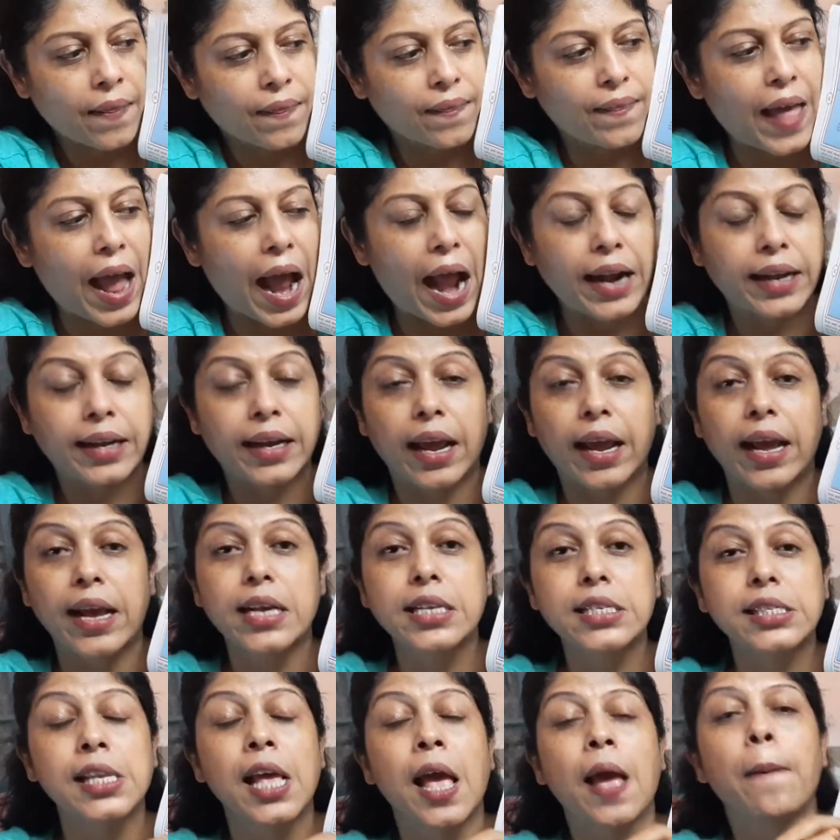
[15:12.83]
that
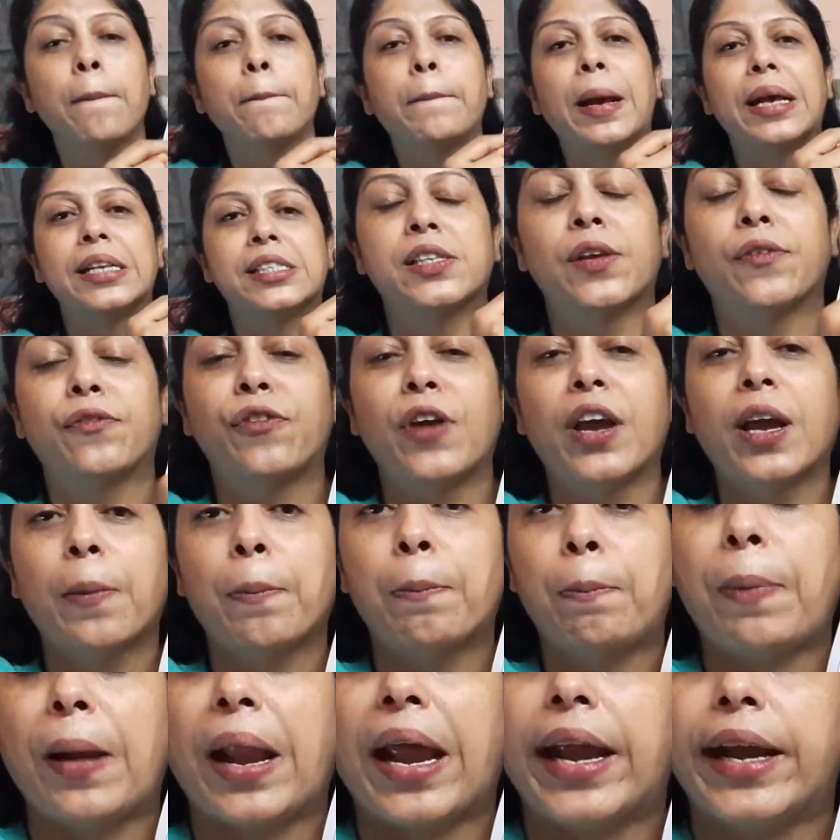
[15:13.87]
is Pacific
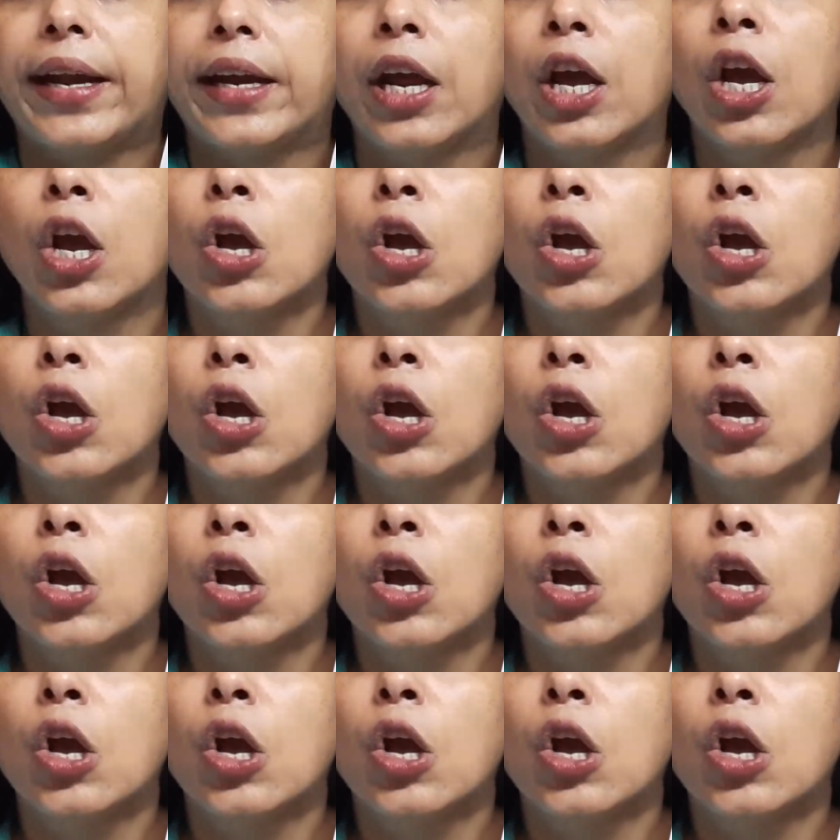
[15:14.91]
plate.